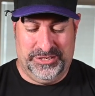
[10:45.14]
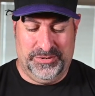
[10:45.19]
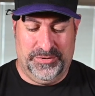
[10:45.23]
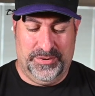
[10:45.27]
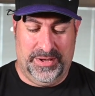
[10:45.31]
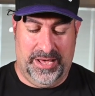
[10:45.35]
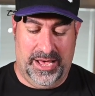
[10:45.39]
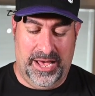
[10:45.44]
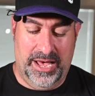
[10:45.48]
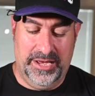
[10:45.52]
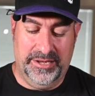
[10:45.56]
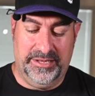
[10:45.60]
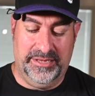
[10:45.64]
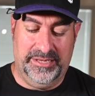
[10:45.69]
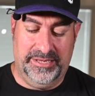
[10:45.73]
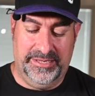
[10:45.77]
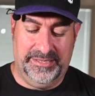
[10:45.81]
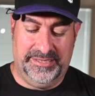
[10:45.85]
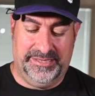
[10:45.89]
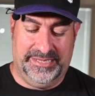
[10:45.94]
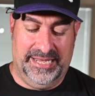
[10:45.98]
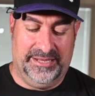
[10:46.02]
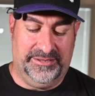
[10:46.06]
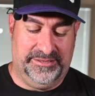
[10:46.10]
so ugly
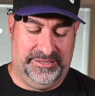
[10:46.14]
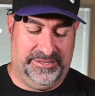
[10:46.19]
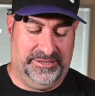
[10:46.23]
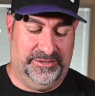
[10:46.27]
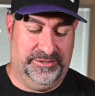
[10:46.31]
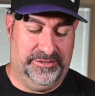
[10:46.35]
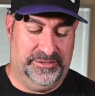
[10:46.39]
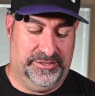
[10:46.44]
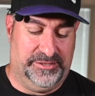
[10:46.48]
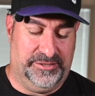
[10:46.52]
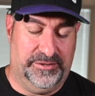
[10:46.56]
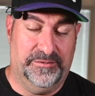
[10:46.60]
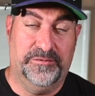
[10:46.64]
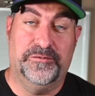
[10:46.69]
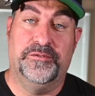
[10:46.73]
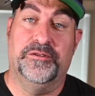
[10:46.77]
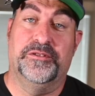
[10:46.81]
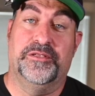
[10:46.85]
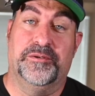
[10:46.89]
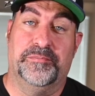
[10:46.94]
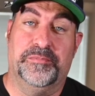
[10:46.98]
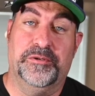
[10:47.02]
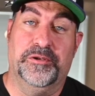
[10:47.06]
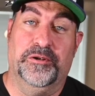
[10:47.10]
seltzers
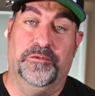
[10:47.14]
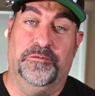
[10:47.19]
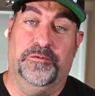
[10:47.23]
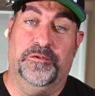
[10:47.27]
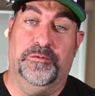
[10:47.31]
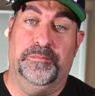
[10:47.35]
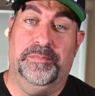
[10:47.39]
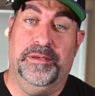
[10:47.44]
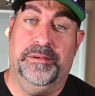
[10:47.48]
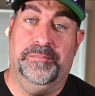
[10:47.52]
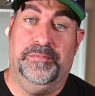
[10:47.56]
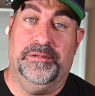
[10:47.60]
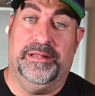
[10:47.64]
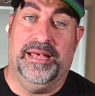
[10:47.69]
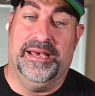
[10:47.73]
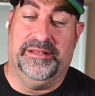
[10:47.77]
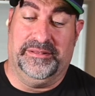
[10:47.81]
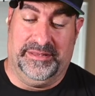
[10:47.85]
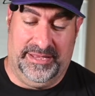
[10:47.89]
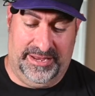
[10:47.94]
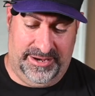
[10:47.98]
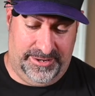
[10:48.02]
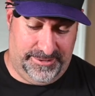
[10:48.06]
for the beautiful people out